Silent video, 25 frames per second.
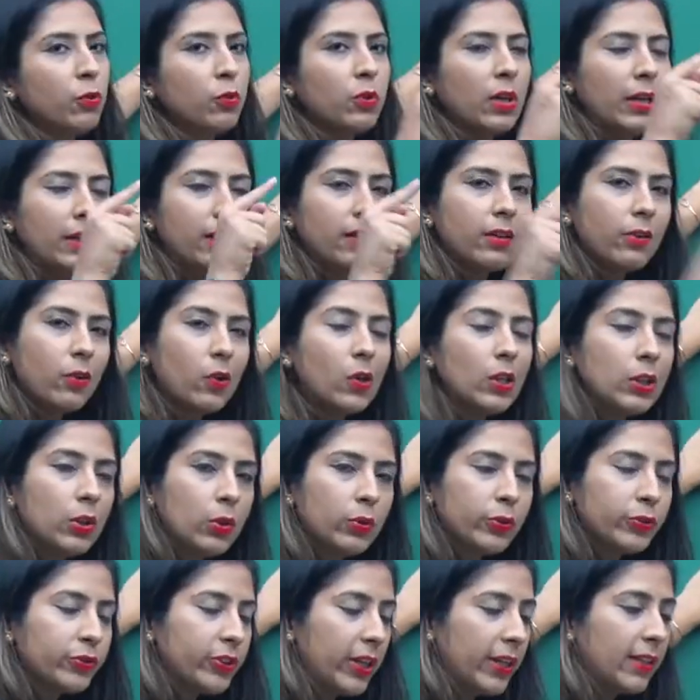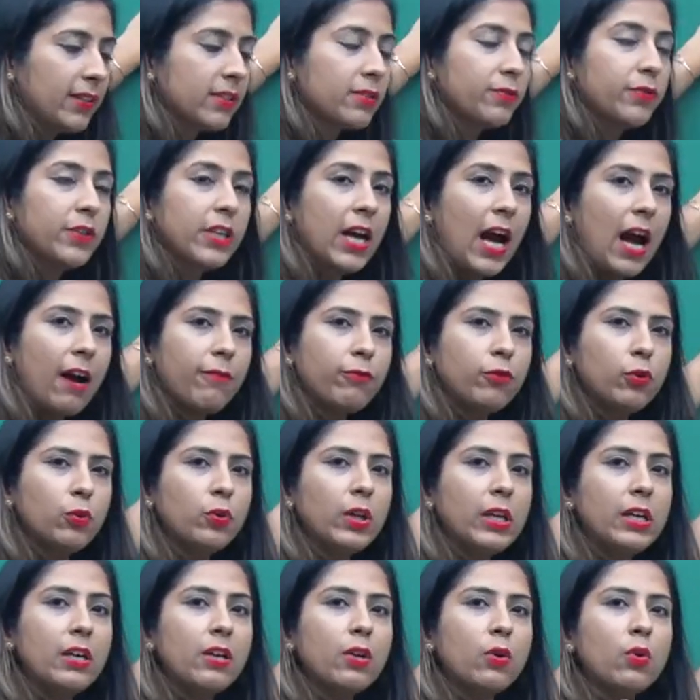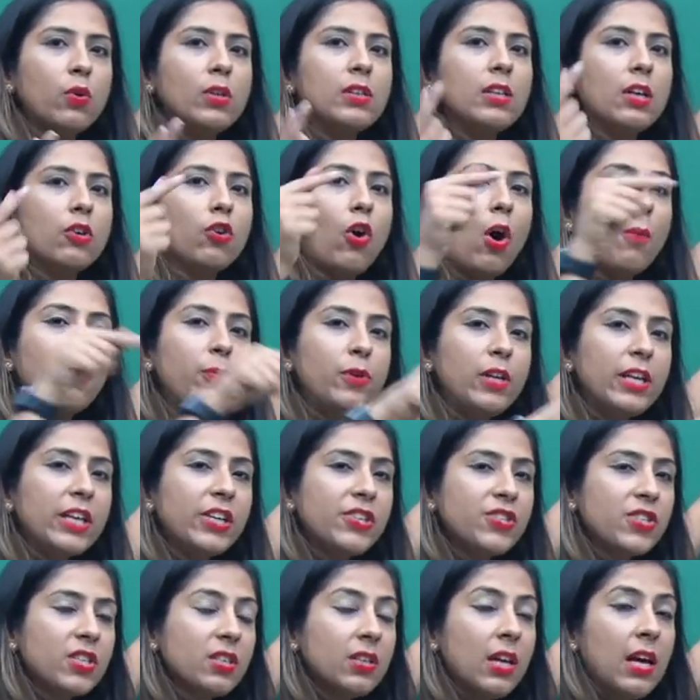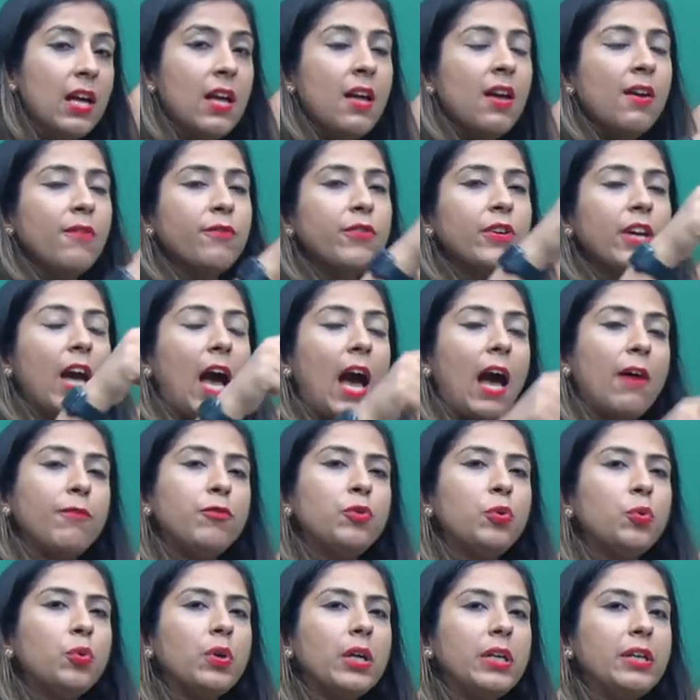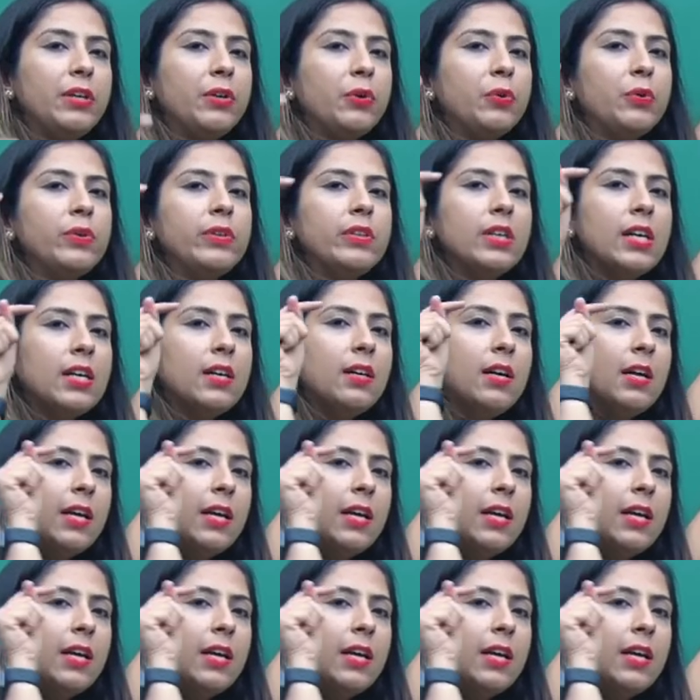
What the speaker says: to control those things. We have to control the copulation, we have to control the